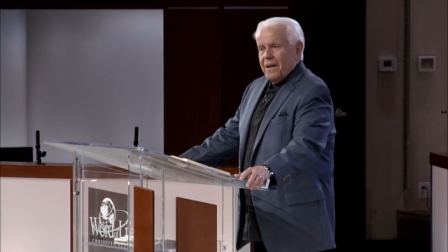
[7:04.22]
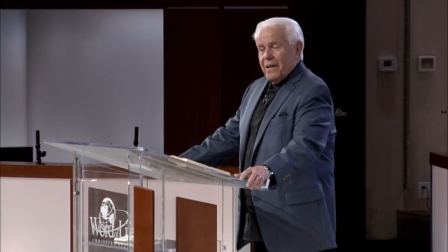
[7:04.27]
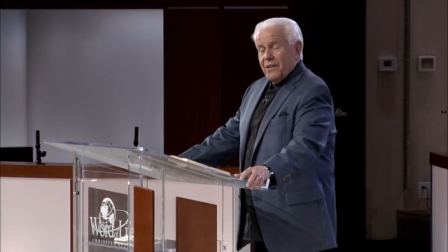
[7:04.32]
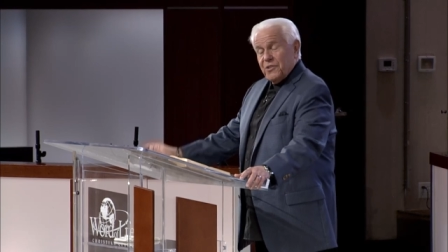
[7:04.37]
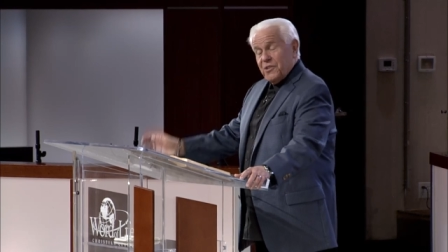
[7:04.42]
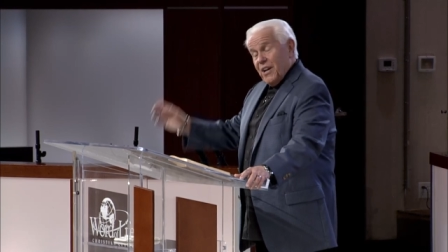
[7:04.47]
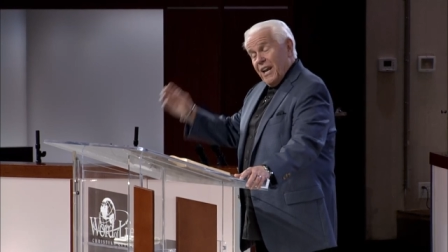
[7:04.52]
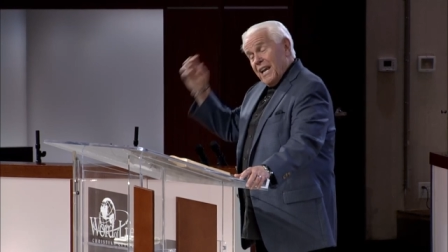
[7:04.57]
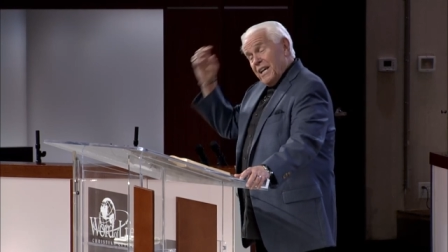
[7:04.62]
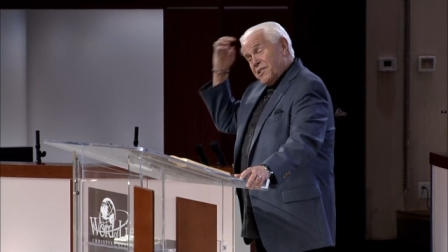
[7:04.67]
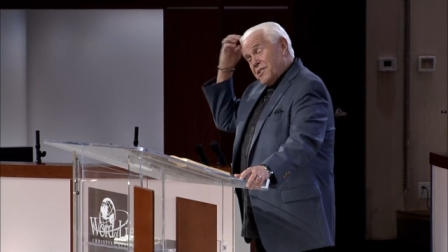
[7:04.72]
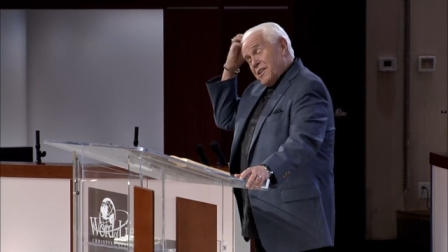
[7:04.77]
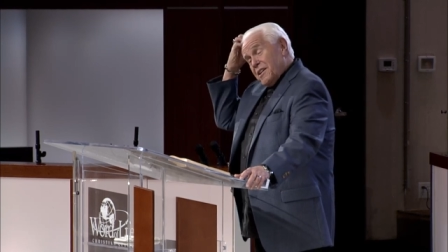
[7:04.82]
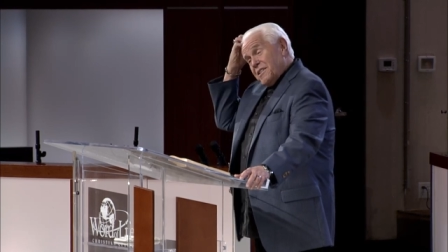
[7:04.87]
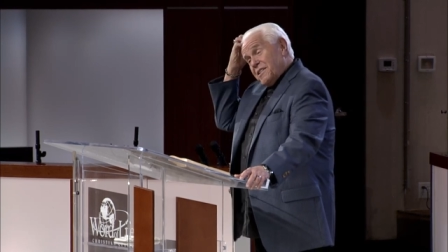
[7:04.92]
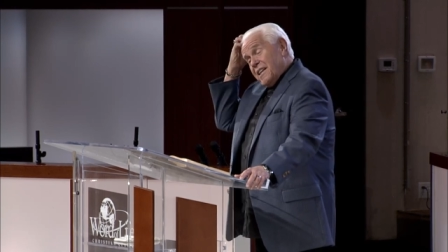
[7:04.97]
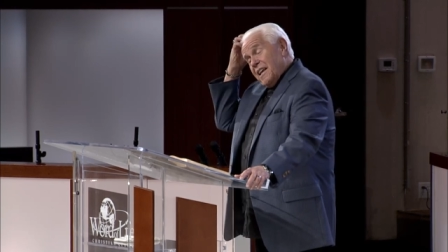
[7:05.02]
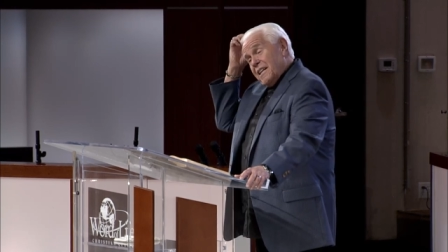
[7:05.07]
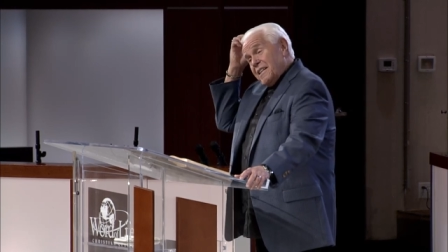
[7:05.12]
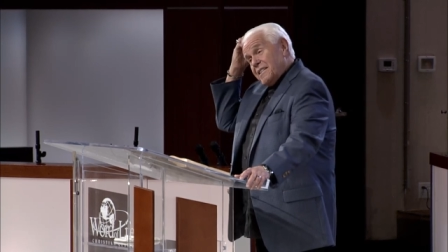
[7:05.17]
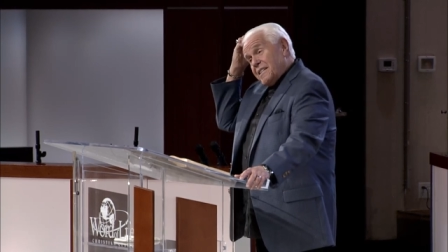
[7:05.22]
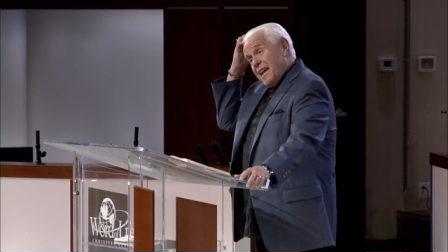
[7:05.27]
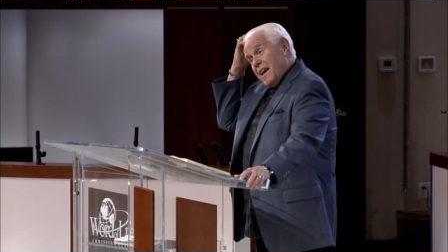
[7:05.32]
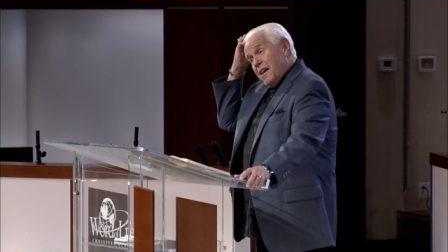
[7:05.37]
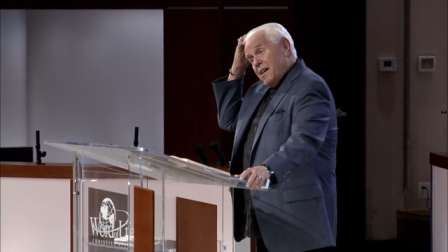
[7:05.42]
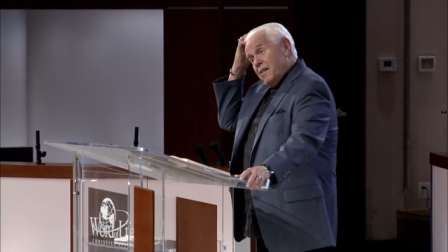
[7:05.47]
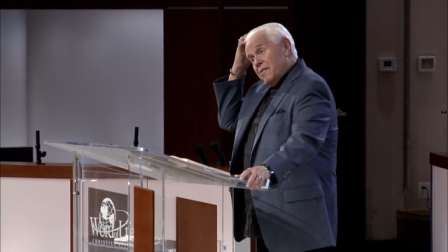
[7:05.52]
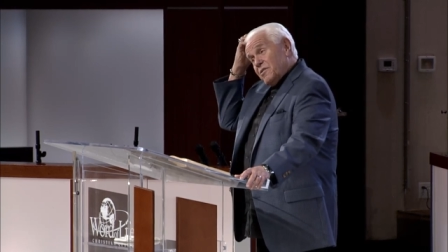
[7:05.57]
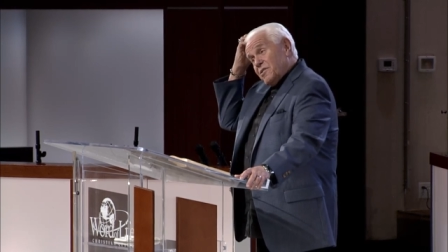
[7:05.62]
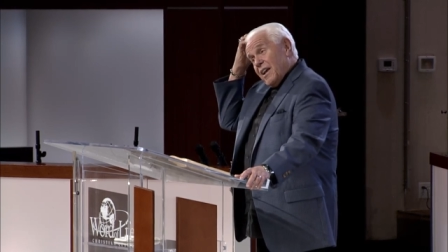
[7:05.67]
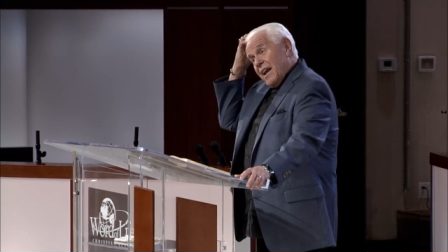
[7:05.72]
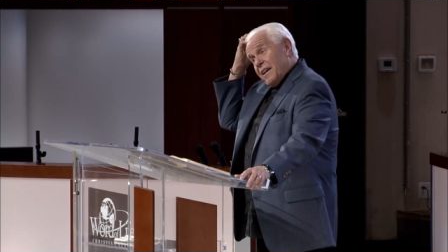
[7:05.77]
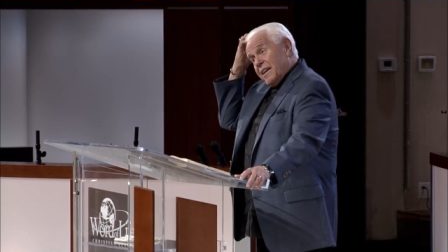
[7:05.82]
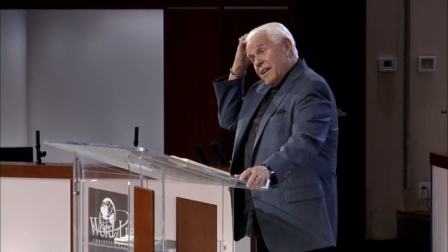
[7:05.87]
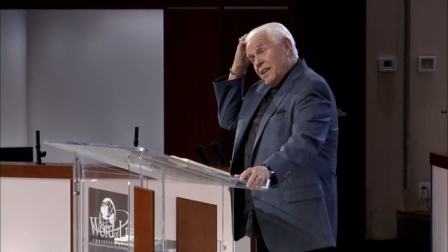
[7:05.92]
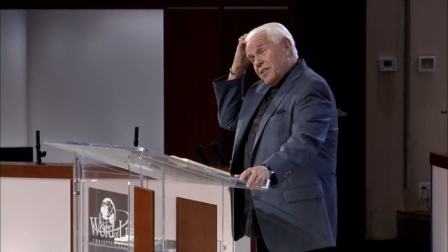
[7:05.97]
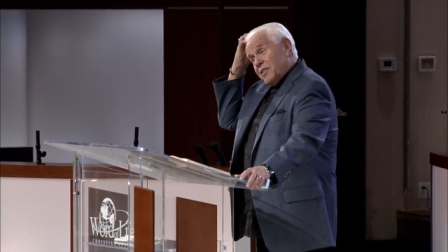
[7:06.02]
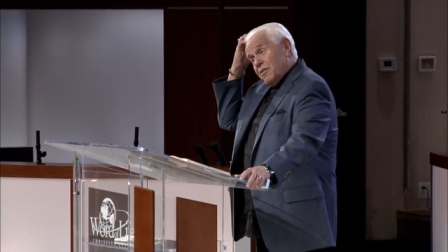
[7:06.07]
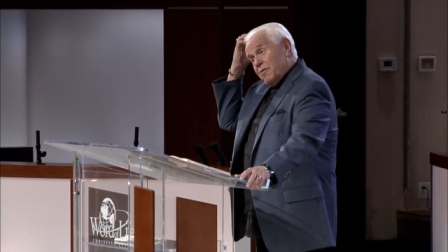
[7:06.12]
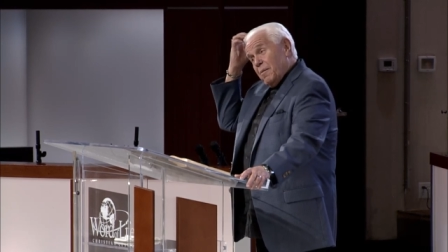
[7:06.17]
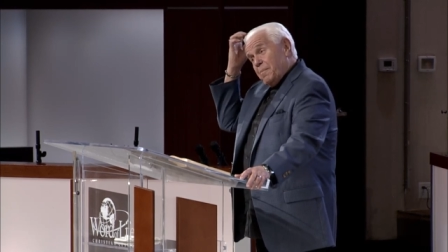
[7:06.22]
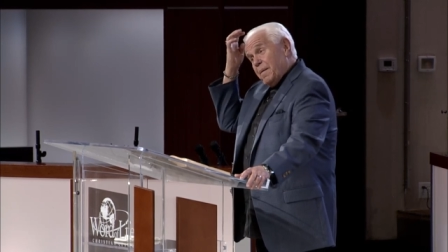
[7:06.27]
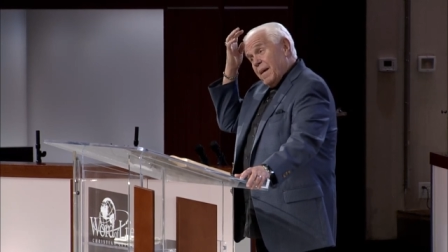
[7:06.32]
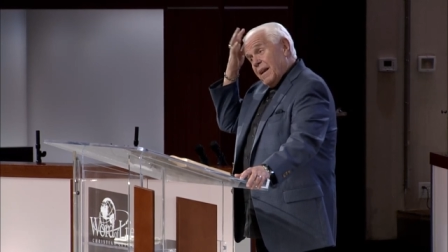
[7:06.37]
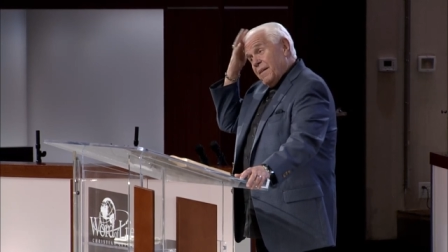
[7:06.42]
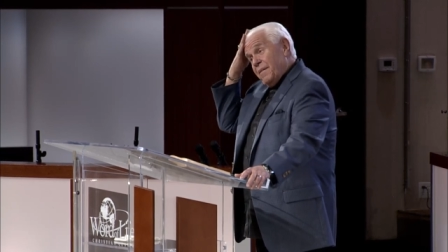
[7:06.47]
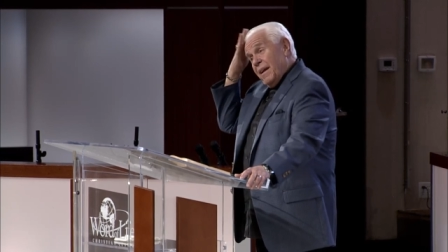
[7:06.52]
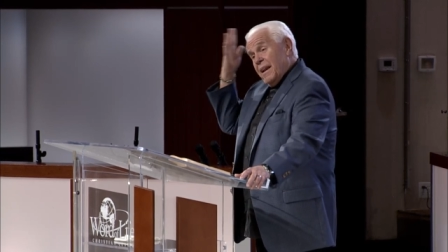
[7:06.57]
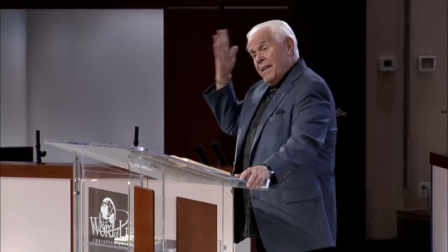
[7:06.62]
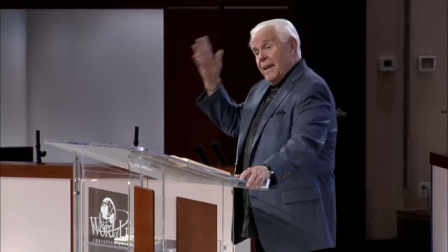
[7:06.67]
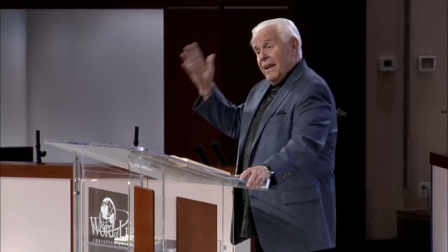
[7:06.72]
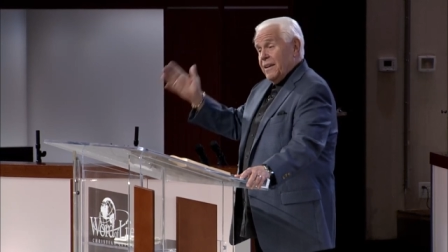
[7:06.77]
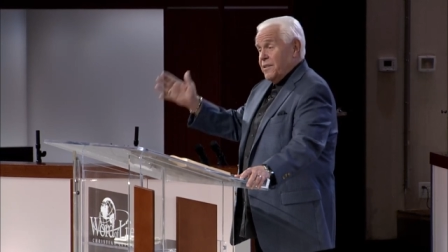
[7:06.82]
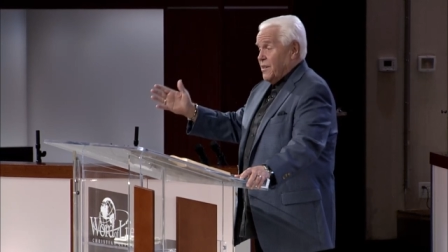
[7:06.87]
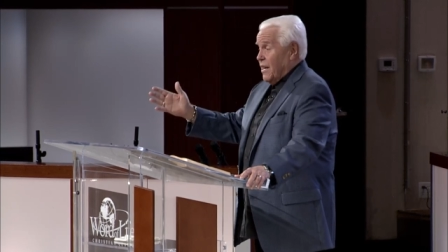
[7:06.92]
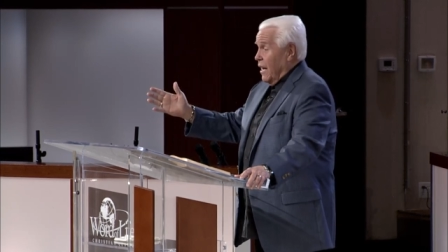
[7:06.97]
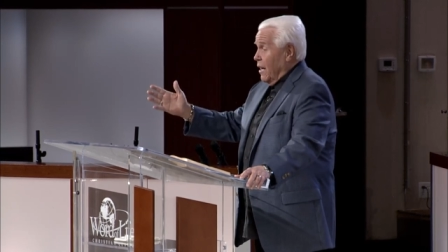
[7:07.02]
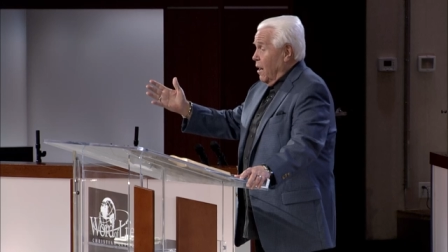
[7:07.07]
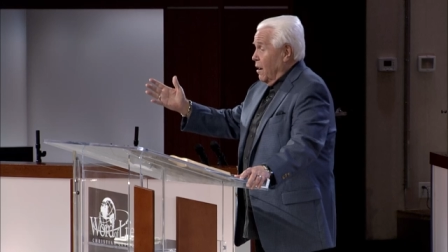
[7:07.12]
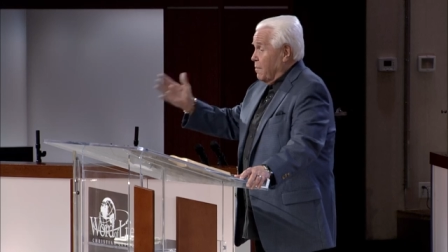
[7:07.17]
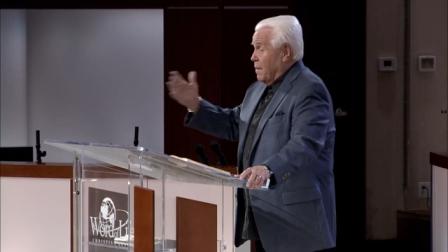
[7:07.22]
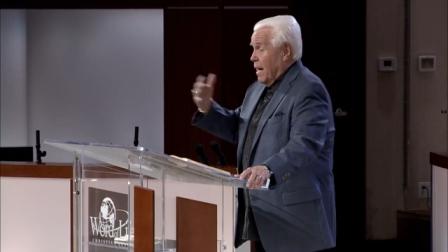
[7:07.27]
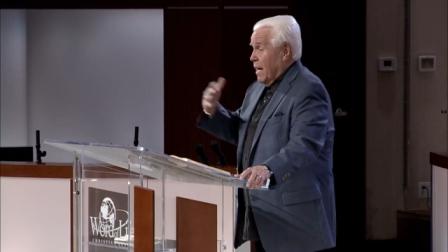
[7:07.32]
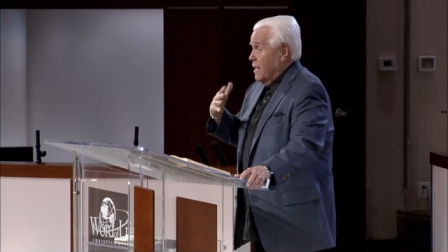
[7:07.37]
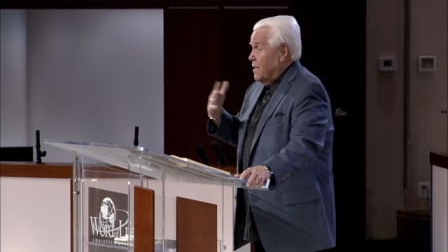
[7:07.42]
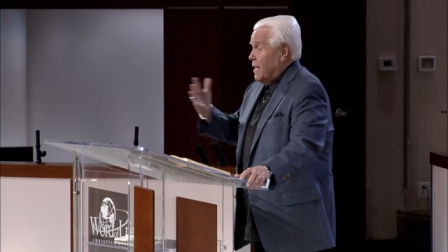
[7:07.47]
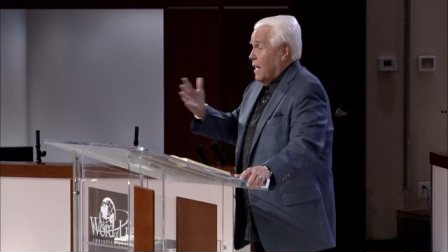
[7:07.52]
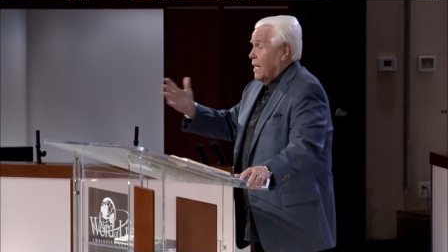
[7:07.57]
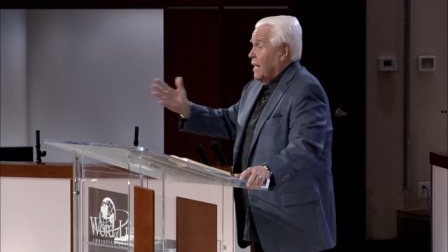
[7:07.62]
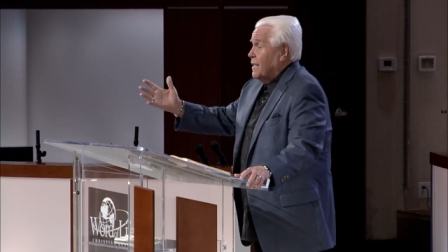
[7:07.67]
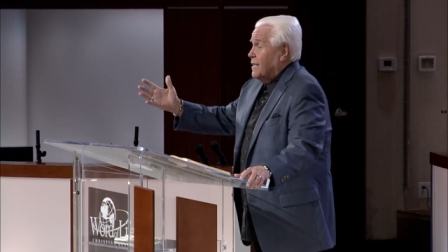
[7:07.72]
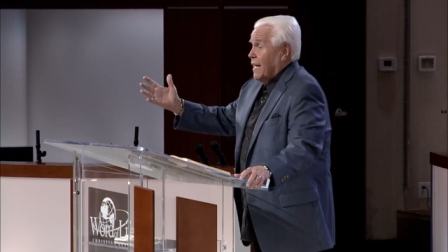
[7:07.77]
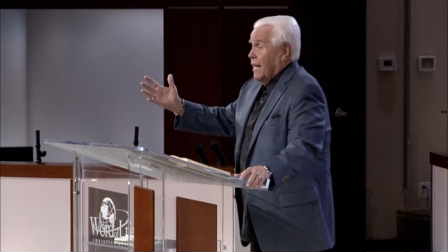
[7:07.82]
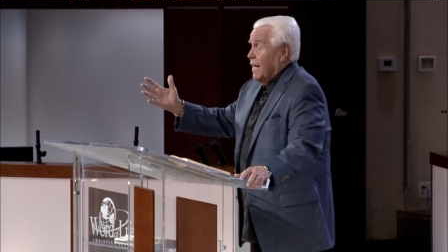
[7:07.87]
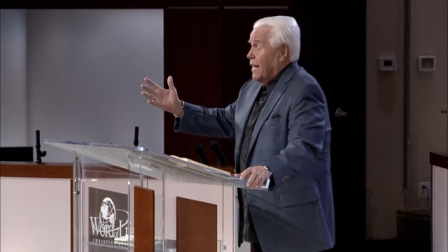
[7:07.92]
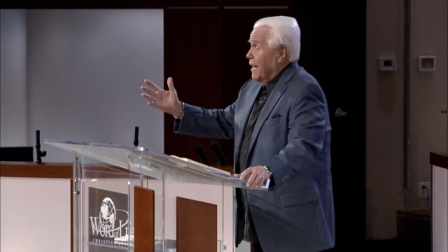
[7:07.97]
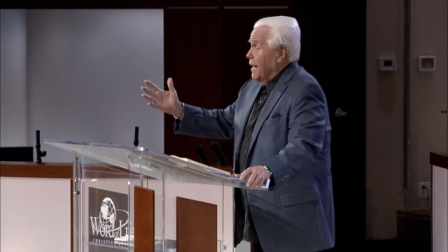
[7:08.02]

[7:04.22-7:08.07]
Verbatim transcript: Jesus didn't tell Zacchaeus to repent of anything. He said, look, but he said, listen,